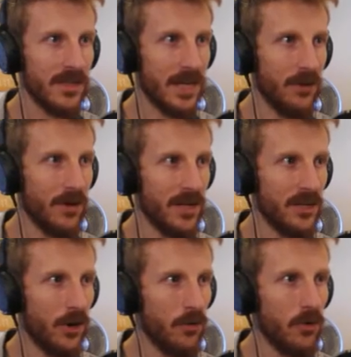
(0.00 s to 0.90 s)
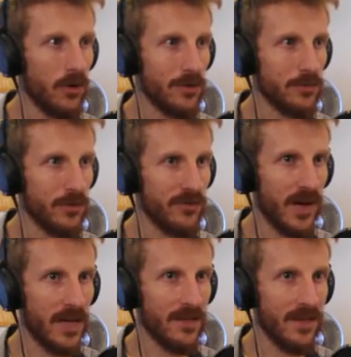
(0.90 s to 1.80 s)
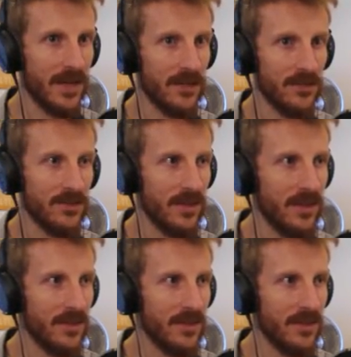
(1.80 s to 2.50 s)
You know what? No corpse. We're finding lighters.